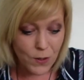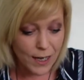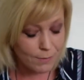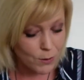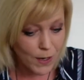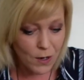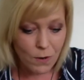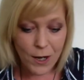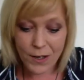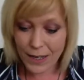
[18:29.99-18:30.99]
Keep doing your
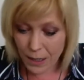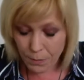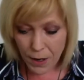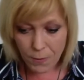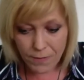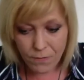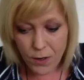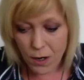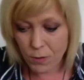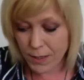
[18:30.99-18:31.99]
work. Keep powering
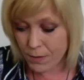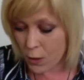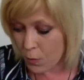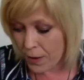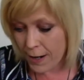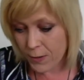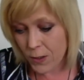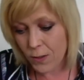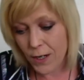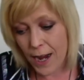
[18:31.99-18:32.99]
forward. I'm so proud of
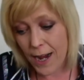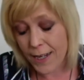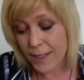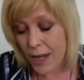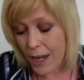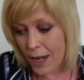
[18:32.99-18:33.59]
you guys.